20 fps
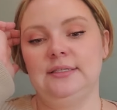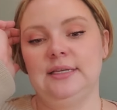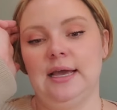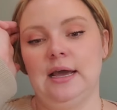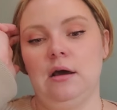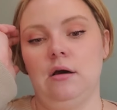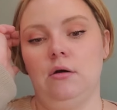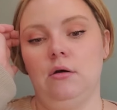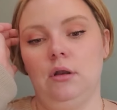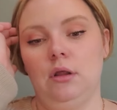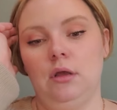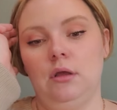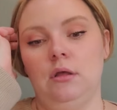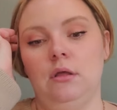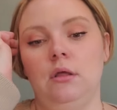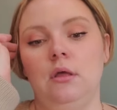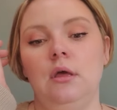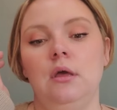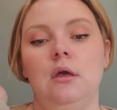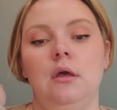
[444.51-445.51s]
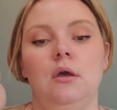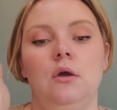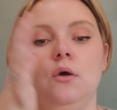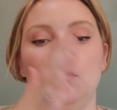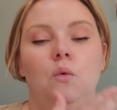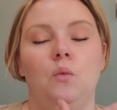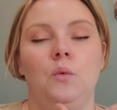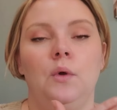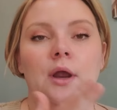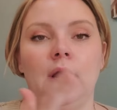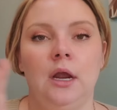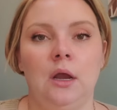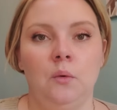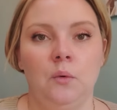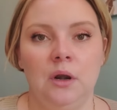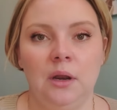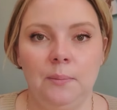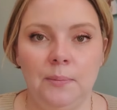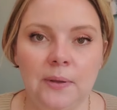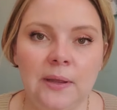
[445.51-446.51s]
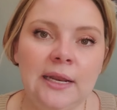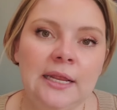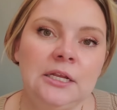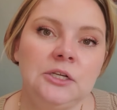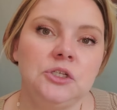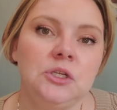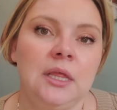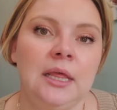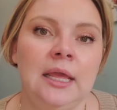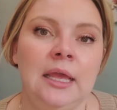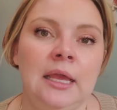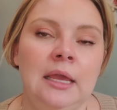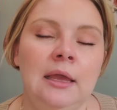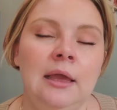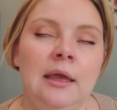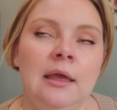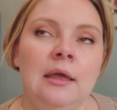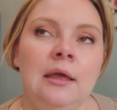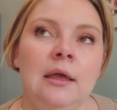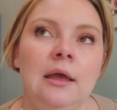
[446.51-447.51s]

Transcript: out where I want to put each thing.